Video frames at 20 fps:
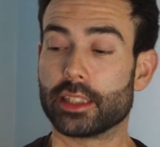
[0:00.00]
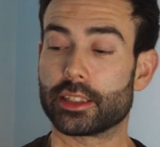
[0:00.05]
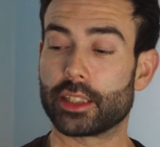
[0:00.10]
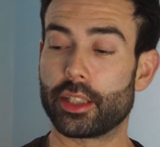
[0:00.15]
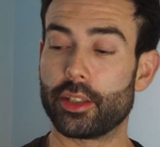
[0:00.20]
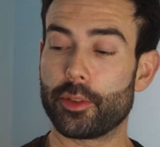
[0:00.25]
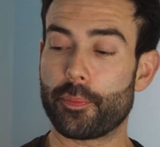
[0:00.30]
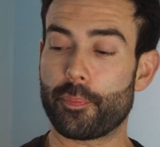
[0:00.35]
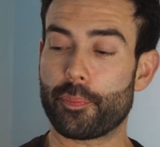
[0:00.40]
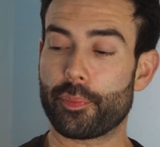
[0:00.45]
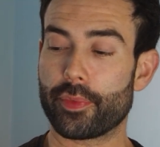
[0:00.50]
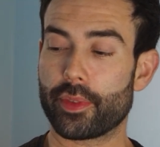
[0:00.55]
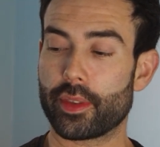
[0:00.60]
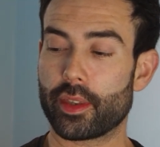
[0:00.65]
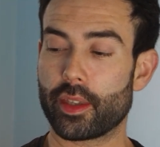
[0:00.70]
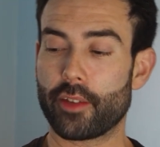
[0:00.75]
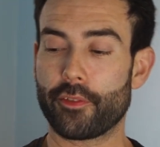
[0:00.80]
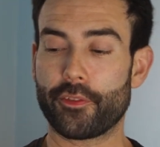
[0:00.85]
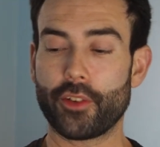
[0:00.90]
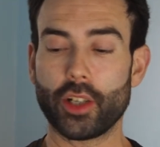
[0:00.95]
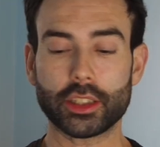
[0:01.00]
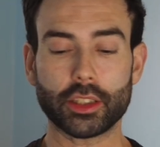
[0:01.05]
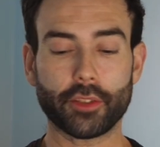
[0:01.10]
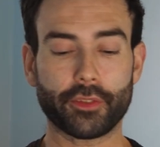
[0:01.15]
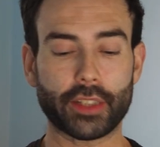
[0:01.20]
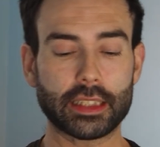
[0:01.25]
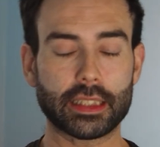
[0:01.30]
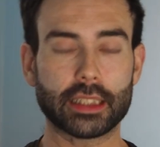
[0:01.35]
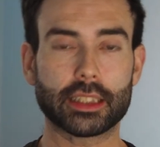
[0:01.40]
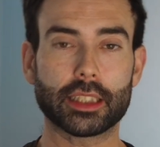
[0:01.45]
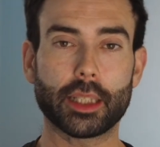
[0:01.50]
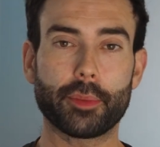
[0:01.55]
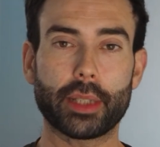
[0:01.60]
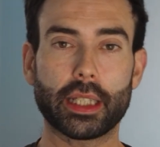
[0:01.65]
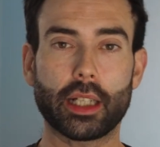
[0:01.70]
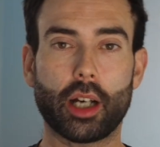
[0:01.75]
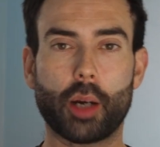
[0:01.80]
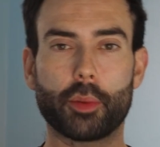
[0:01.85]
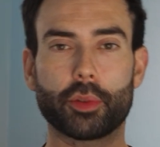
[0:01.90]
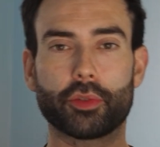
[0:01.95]
So first off, this is
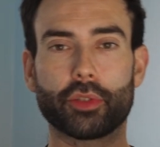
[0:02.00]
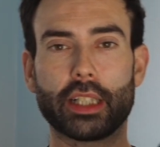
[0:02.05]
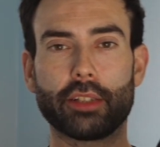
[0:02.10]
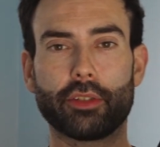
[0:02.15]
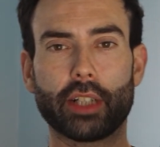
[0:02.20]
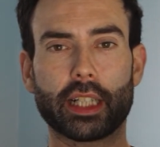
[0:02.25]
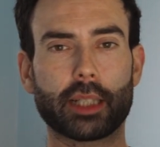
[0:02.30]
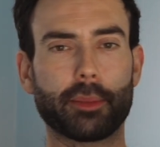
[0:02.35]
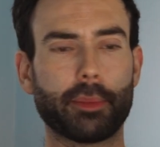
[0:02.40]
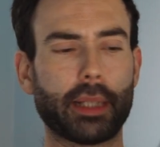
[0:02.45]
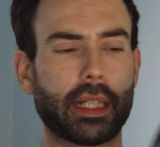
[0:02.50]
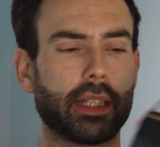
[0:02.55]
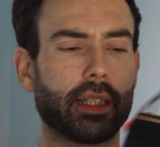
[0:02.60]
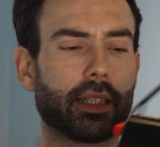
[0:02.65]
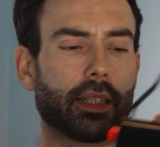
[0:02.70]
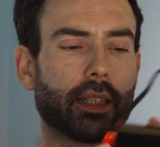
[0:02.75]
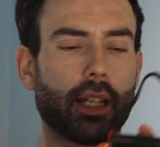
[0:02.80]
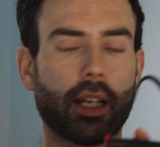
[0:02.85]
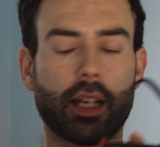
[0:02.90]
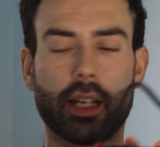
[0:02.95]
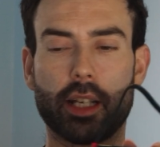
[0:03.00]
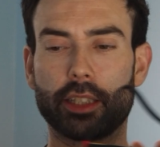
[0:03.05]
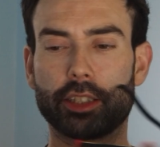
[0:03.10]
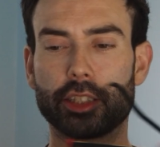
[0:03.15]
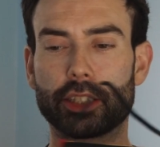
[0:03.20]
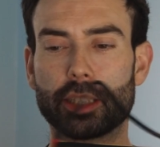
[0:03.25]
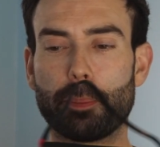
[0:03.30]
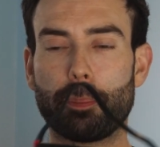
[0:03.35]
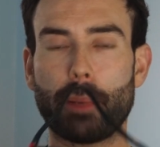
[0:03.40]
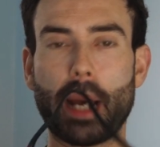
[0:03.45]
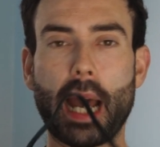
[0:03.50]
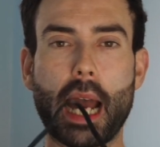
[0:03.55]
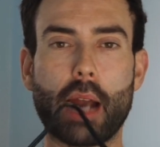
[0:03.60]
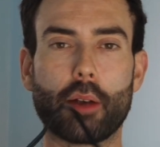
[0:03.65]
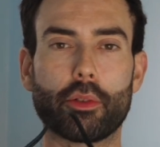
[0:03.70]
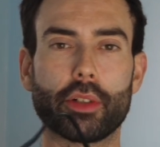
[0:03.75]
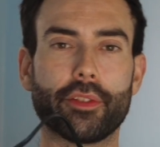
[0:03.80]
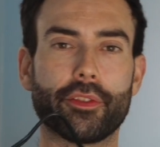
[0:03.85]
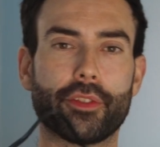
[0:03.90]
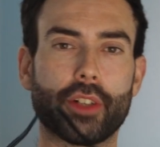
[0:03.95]
something I would really recommend, just a
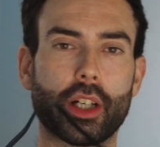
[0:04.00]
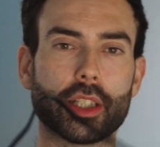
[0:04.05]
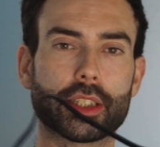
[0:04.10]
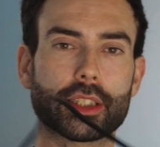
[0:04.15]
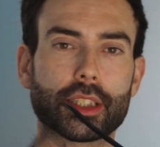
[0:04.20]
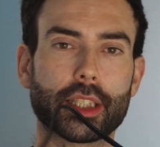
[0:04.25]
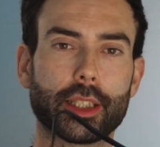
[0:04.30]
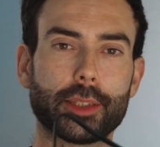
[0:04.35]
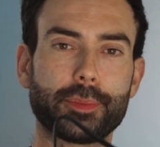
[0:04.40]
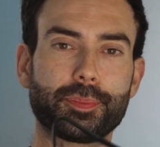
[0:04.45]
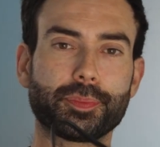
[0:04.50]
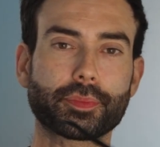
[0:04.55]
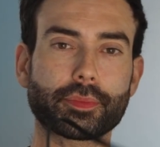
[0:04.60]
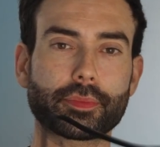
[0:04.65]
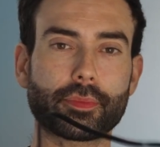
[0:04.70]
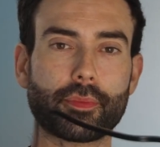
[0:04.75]
power inverter.